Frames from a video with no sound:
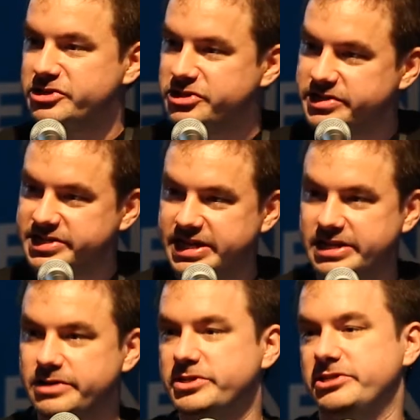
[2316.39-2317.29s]
you'll know
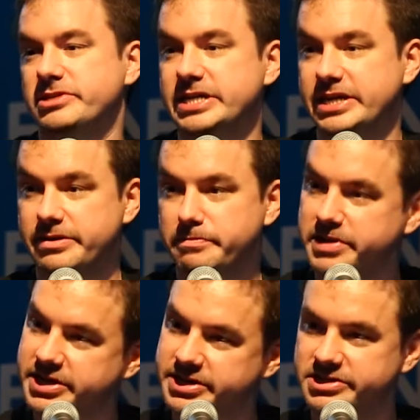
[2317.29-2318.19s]
exactly what you'll get
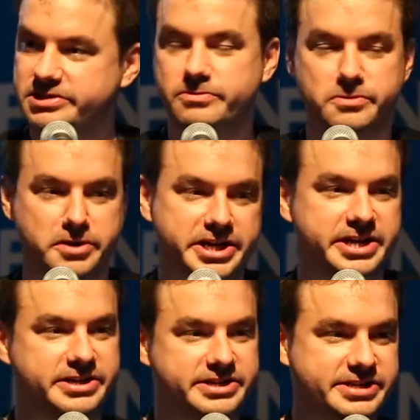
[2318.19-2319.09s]
because you were running
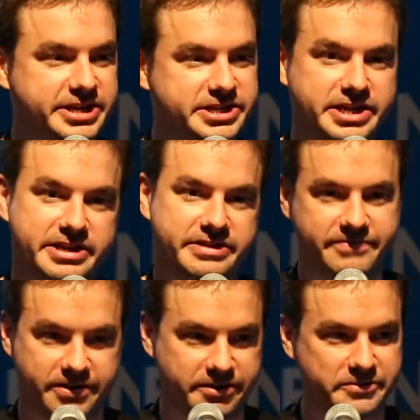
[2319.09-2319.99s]
it on staging and
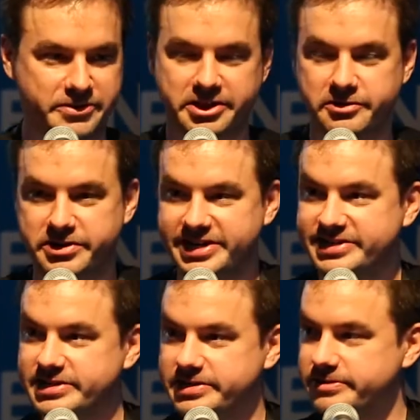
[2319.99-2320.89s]
have already run through and
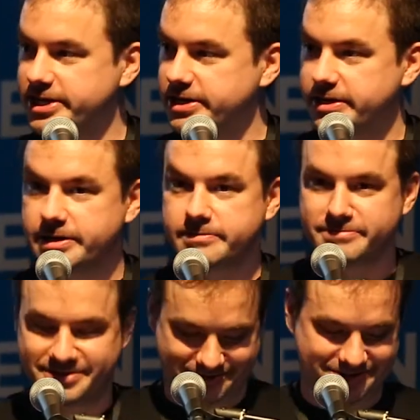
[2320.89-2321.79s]
tested, right?
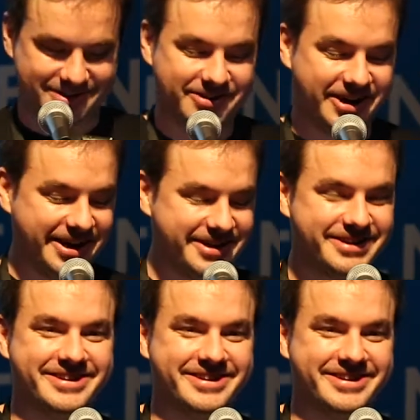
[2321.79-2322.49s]
Right.